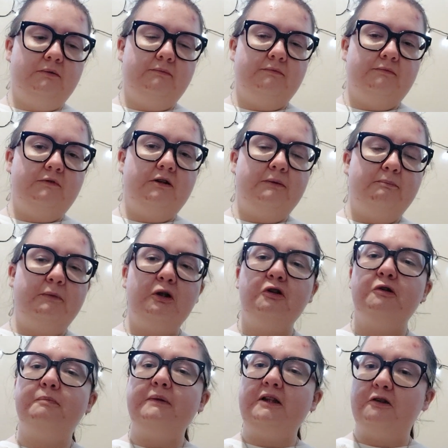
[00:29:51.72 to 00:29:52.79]
the
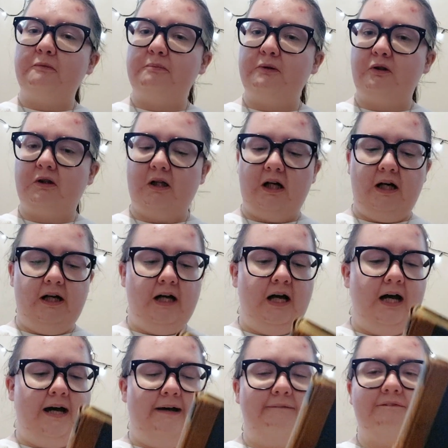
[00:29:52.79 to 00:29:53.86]
most beat up book I
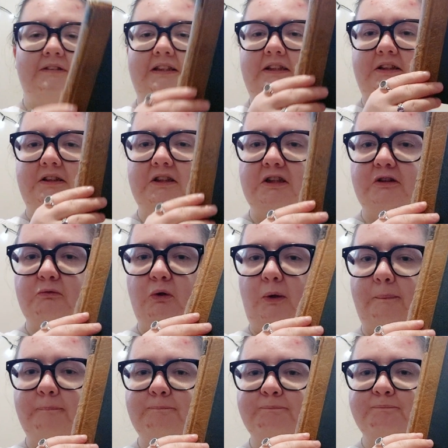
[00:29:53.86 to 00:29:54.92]
have is this
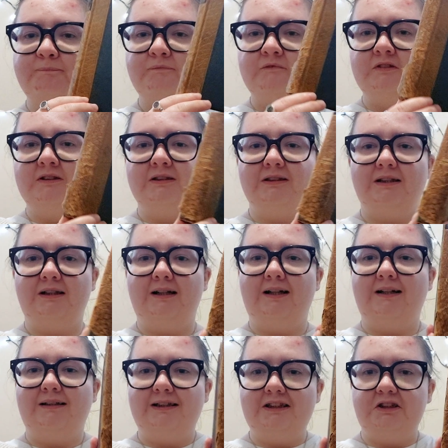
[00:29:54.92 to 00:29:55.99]
one,
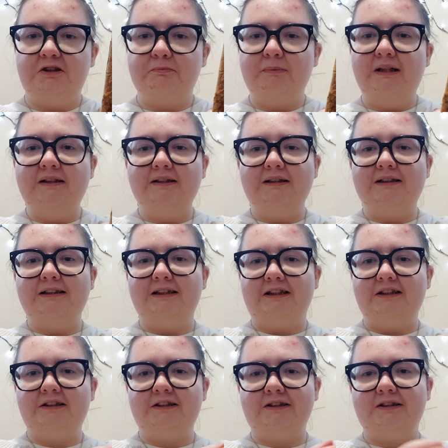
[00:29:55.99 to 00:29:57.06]
and it's mainly
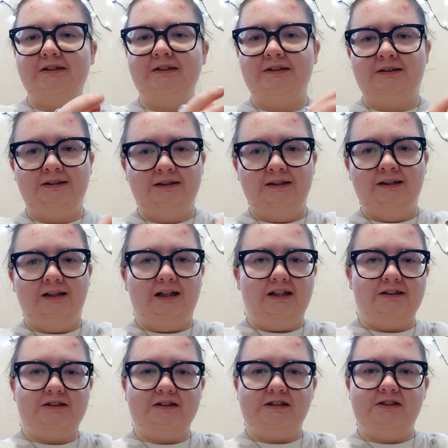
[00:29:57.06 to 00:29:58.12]
this.
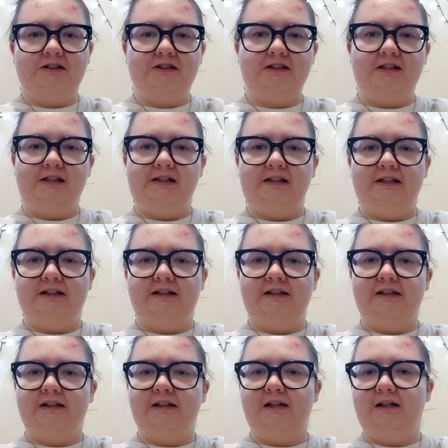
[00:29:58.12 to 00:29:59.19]
As you can
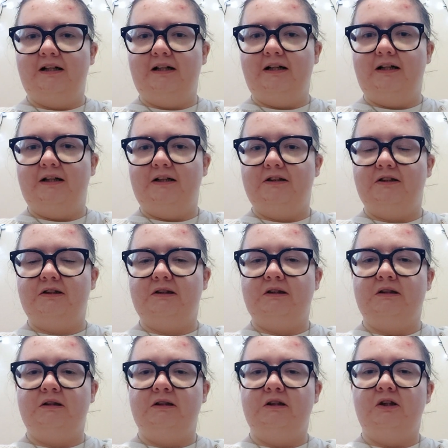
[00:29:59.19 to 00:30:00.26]
see, the
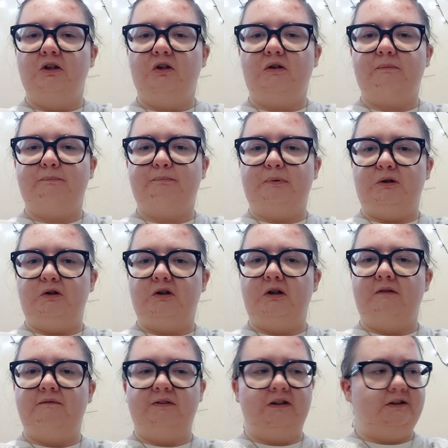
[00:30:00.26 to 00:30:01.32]
book
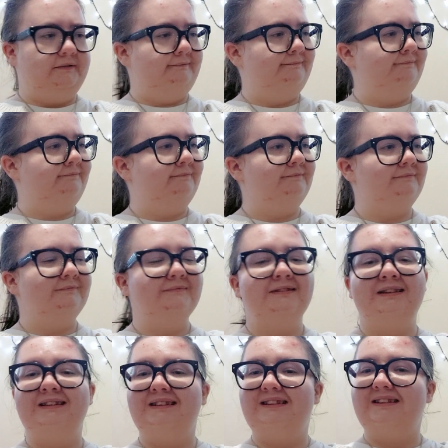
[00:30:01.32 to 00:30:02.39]
cover
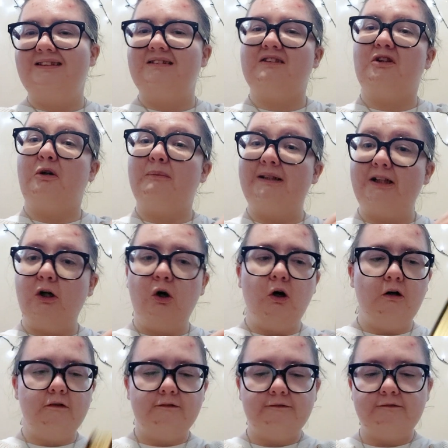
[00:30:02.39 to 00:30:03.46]
is coming
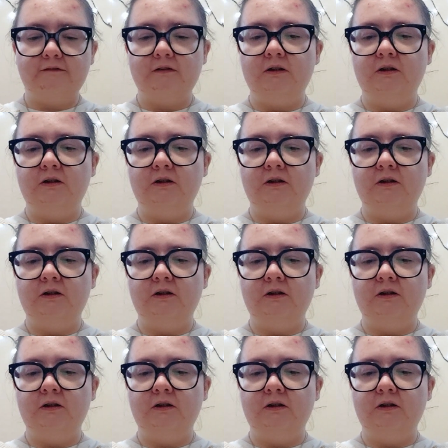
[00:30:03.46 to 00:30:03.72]
off,